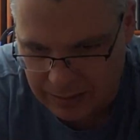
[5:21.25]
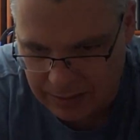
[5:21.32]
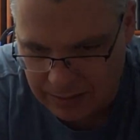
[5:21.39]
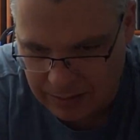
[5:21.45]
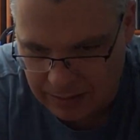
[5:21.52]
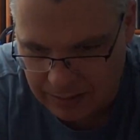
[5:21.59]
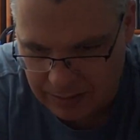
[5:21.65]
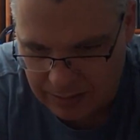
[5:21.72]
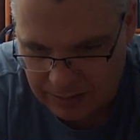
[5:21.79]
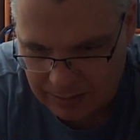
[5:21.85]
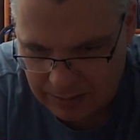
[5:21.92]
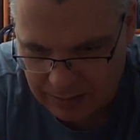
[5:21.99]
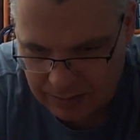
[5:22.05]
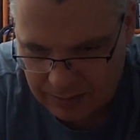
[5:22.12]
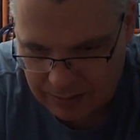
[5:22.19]

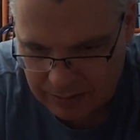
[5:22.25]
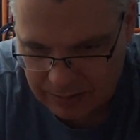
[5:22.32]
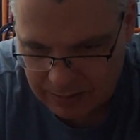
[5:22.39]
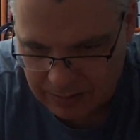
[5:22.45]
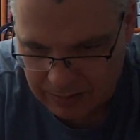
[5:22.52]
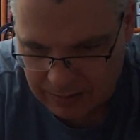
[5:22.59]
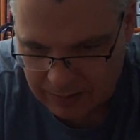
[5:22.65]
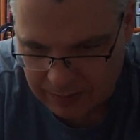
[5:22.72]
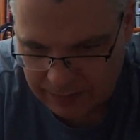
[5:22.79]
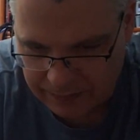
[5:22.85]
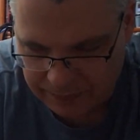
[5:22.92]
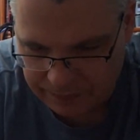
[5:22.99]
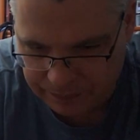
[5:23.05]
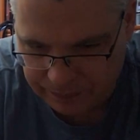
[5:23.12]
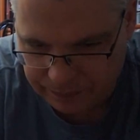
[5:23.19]

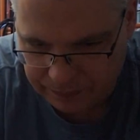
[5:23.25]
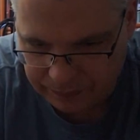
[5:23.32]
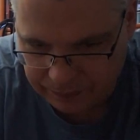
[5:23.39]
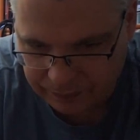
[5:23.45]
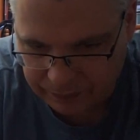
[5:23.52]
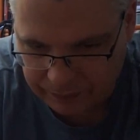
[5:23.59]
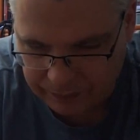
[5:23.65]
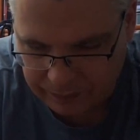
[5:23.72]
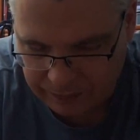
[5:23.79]
(no one is talking)